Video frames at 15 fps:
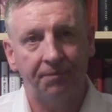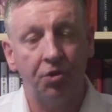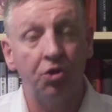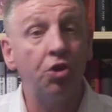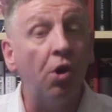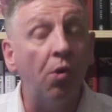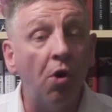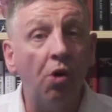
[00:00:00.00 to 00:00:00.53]

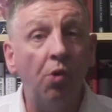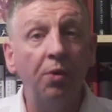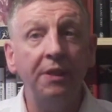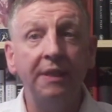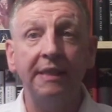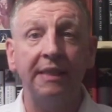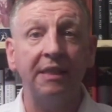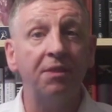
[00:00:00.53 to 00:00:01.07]
Joe
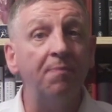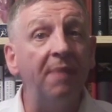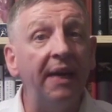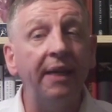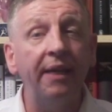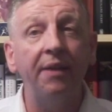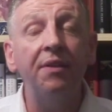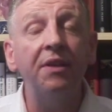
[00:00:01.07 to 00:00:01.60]
Owens is
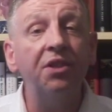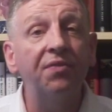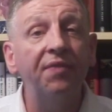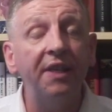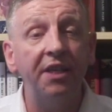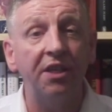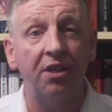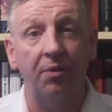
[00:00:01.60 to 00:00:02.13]
making this
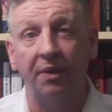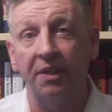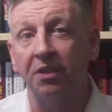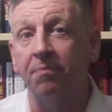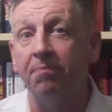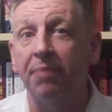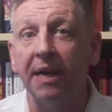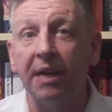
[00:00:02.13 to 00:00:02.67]
video in
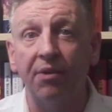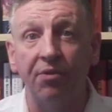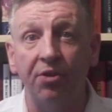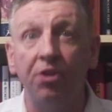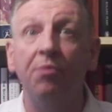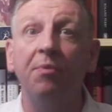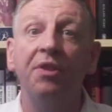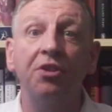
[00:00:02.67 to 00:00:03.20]
his back
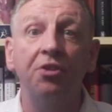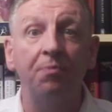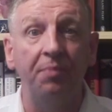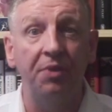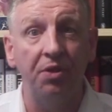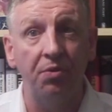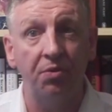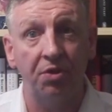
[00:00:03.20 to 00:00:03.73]
room with his
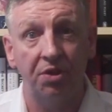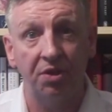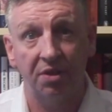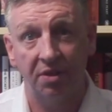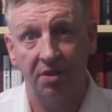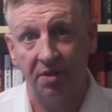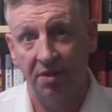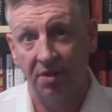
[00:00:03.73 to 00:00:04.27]
books